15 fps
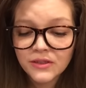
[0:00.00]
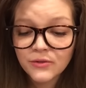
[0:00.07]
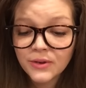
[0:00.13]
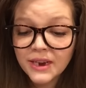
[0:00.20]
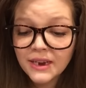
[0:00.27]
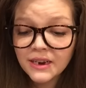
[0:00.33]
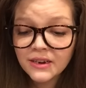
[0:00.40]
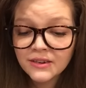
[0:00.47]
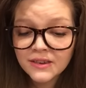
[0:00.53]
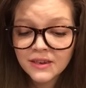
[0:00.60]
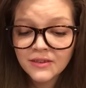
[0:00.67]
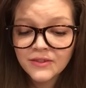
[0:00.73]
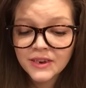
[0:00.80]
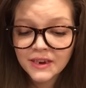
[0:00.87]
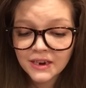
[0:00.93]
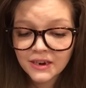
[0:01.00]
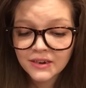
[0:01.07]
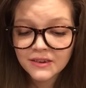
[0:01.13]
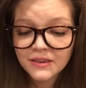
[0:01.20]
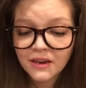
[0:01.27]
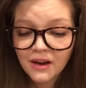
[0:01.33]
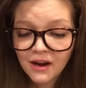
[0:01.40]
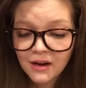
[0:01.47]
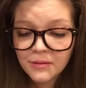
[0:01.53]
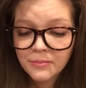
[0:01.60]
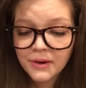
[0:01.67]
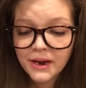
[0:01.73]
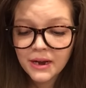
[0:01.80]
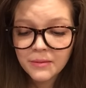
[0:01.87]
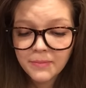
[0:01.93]
Three years of tears,
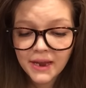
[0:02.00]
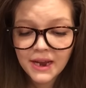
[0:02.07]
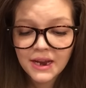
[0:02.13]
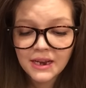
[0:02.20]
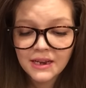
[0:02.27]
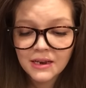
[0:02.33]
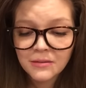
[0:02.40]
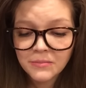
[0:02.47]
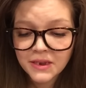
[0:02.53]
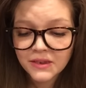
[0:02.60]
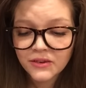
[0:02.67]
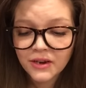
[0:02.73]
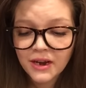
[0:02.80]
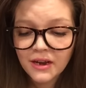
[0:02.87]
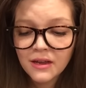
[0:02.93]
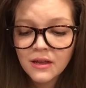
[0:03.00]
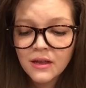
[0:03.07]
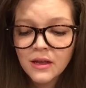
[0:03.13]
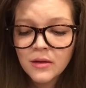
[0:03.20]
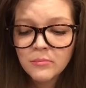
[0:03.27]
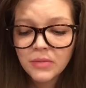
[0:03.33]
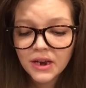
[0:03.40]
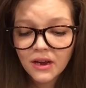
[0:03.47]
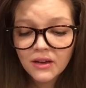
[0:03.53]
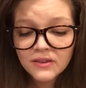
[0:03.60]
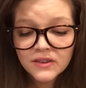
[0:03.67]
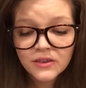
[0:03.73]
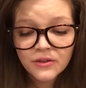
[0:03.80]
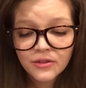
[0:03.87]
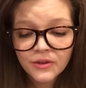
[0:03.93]
heartbreak, pain, and misery, but
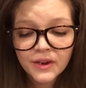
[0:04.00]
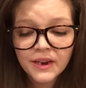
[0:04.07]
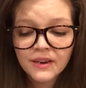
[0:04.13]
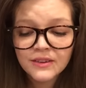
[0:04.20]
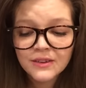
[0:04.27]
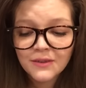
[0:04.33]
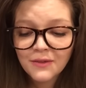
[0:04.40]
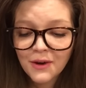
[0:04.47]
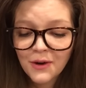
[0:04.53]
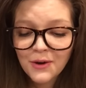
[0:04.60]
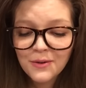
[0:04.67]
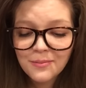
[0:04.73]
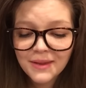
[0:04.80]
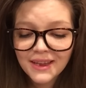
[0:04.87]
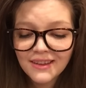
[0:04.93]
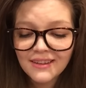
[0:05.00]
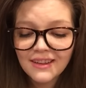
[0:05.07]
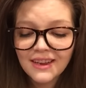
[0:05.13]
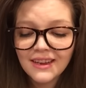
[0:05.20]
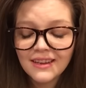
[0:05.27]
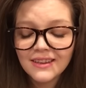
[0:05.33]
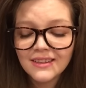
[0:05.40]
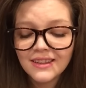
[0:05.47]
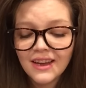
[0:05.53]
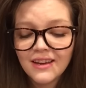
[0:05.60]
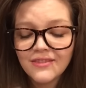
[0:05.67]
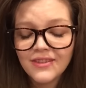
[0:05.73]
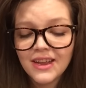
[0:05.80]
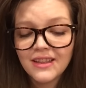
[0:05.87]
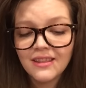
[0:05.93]
also three years of hope, healing,
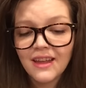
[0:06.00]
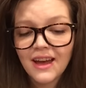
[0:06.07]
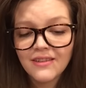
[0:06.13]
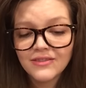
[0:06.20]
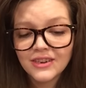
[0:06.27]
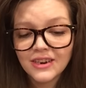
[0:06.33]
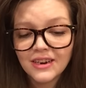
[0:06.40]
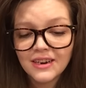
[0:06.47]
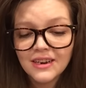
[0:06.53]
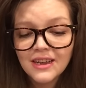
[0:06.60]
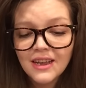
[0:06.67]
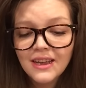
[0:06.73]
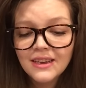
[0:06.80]
love, and laughter.